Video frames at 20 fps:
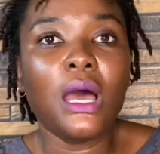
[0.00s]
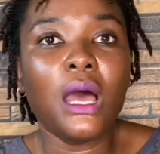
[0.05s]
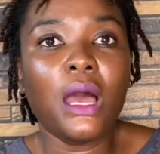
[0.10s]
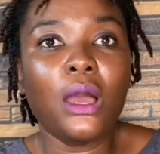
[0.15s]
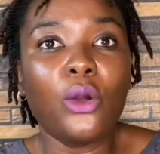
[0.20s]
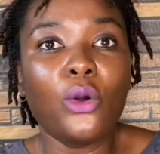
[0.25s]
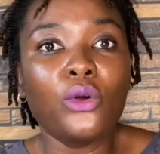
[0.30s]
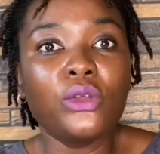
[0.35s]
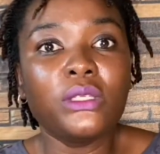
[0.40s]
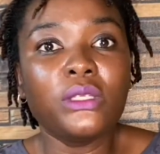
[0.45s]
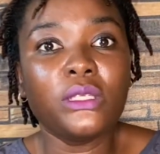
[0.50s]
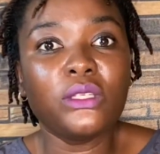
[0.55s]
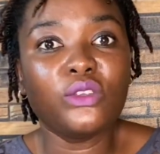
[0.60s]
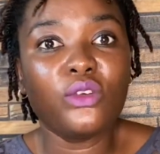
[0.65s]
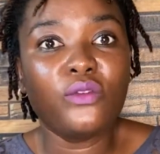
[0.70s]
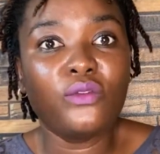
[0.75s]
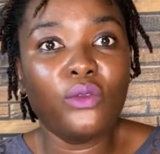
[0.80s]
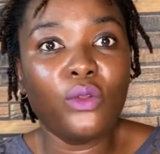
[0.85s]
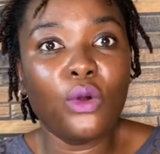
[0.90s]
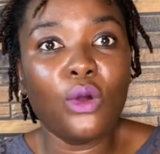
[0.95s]
causes
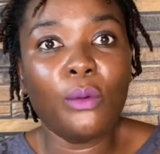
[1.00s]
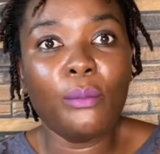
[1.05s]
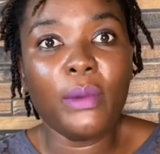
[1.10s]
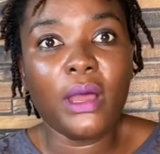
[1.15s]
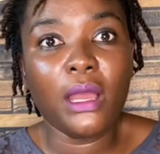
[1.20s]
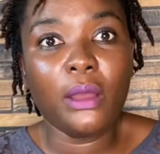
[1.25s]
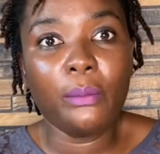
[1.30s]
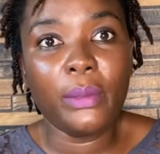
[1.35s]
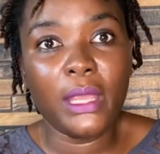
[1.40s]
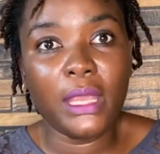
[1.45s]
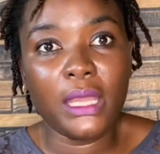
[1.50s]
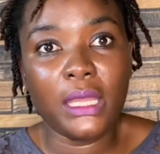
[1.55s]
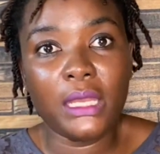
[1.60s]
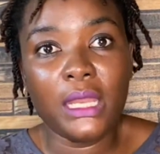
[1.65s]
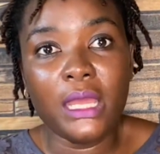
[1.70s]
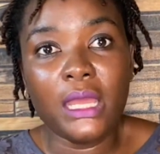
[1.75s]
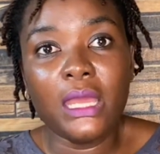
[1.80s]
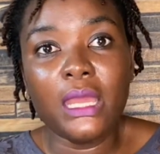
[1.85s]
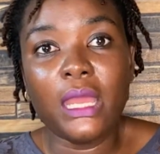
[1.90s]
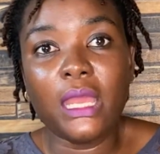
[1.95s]
of lower back pain,
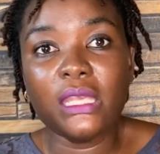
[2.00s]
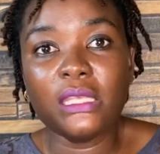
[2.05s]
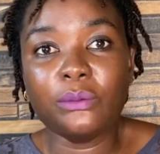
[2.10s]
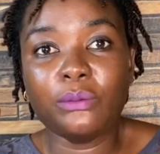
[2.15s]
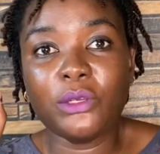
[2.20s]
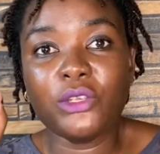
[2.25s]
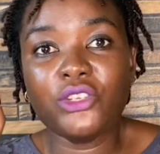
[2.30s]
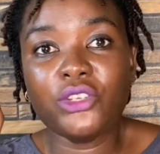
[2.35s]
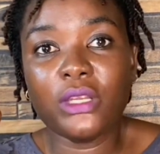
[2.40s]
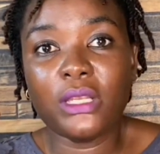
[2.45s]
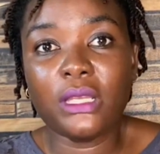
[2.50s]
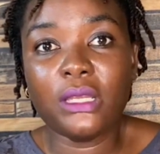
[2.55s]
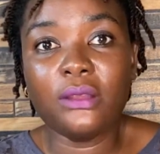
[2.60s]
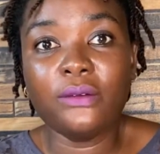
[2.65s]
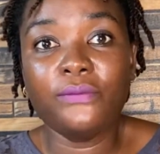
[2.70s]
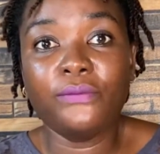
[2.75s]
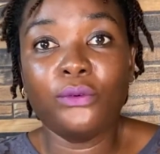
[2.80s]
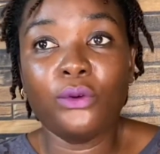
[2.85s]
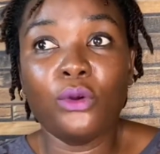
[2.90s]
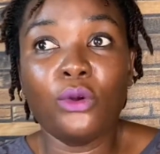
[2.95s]
especially
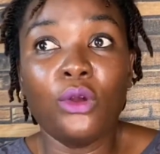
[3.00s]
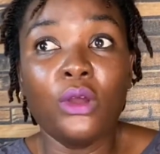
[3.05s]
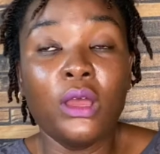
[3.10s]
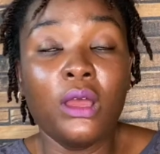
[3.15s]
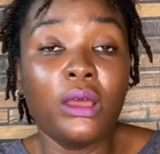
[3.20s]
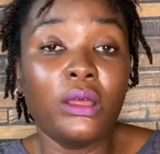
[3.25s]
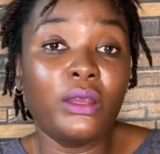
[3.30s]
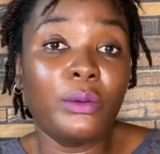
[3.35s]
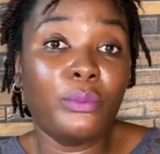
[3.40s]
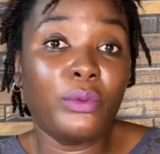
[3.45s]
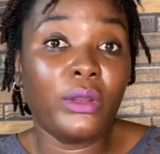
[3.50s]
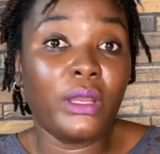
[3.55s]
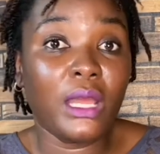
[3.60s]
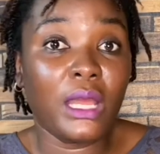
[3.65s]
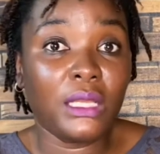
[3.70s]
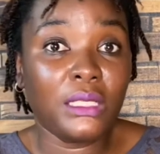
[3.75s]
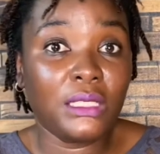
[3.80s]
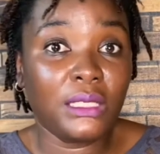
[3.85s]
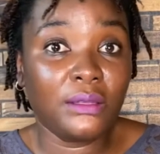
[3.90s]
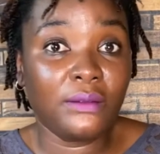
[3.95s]
for
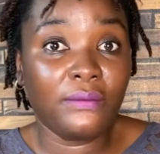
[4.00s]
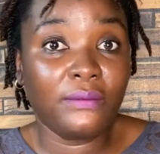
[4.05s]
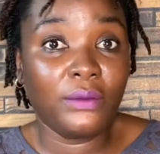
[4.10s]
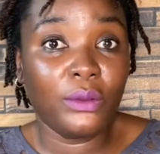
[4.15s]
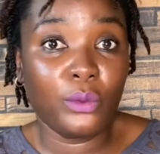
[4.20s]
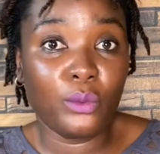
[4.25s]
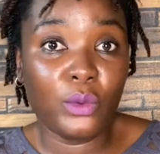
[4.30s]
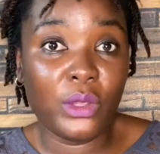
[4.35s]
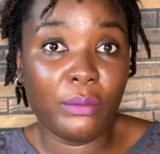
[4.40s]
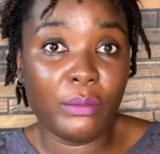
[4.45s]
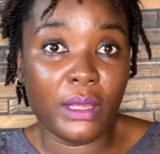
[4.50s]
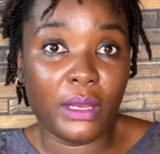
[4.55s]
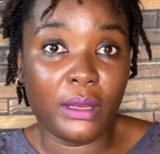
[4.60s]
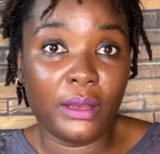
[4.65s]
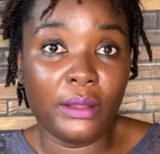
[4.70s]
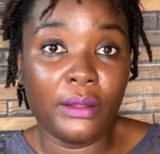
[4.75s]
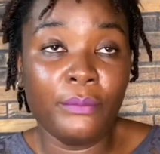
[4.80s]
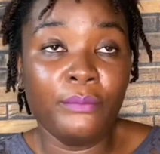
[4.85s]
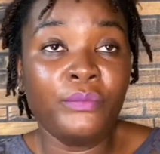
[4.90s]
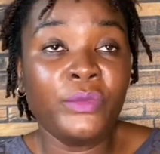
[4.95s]
reproductive women.
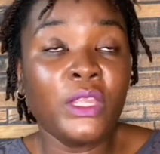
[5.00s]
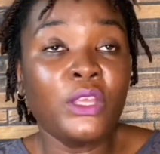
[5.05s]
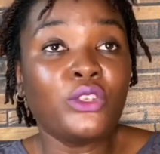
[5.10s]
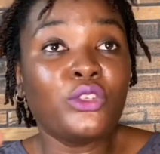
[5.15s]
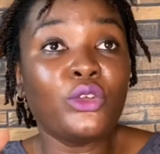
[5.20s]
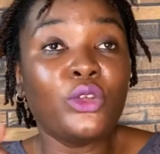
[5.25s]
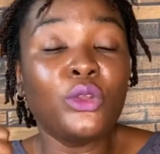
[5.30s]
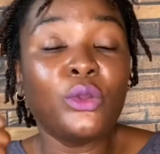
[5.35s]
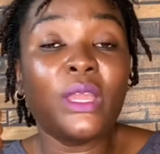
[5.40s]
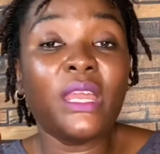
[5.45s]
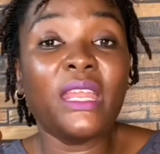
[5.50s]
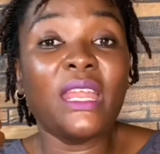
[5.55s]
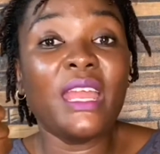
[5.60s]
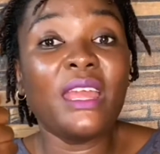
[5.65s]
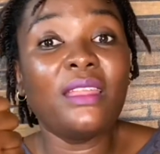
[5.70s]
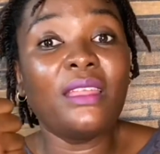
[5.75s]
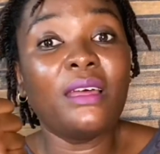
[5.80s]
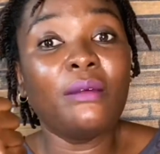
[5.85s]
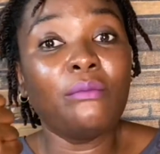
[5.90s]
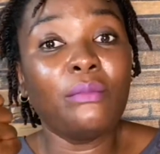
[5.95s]
So you can
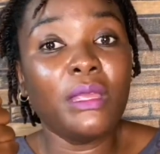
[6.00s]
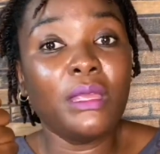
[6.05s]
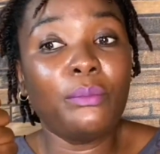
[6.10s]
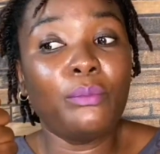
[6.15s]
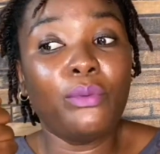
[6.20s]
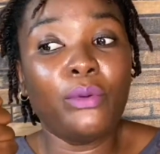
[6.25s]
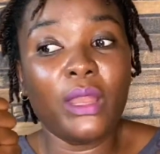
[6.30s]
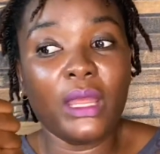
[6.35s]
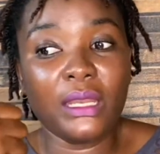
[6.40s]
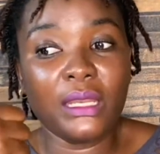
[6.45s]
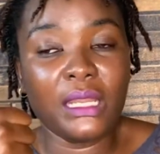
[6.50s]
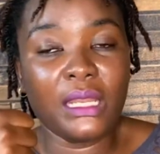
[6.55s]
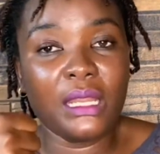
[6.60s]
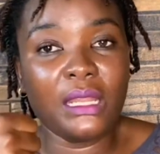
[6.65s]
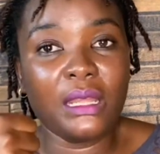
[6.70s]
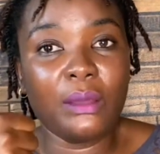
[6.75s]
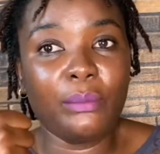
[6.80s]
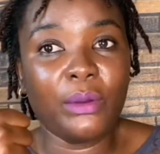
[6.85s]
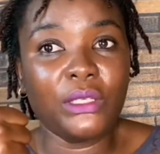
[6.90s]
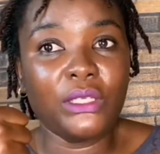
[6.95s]
either be pregnant at
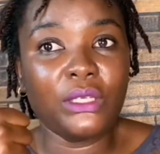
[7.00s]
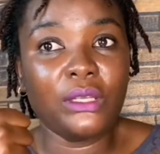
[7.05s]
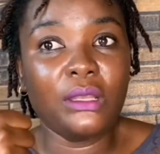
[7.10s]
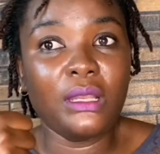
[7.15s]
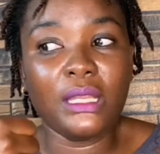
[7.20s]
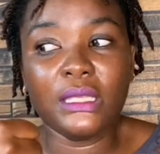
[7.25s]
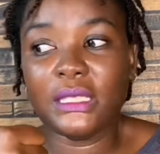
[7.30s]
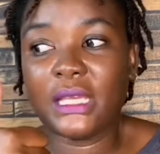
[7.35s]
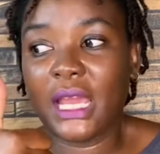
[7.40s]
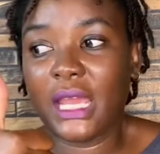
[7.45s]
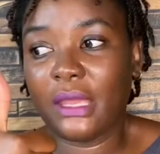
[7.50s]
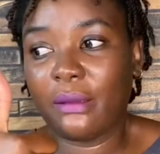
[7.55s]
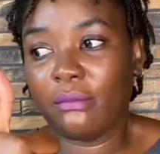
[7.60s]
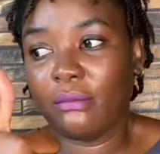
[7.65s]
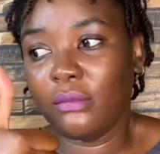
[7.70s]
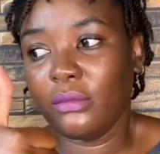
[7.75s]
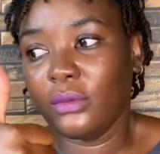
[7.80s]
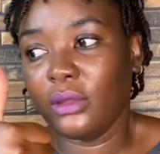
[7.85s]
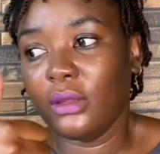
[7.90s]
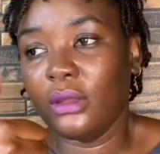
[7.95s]
that particular
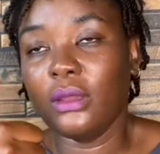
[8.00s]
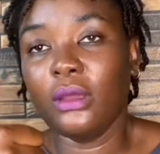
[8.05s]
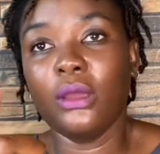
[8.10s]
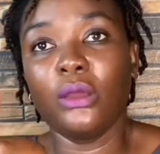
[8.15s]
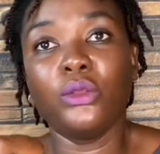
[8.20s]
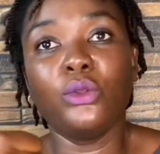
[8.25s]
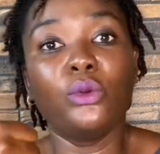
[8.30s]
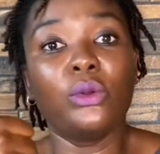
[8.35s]
time, you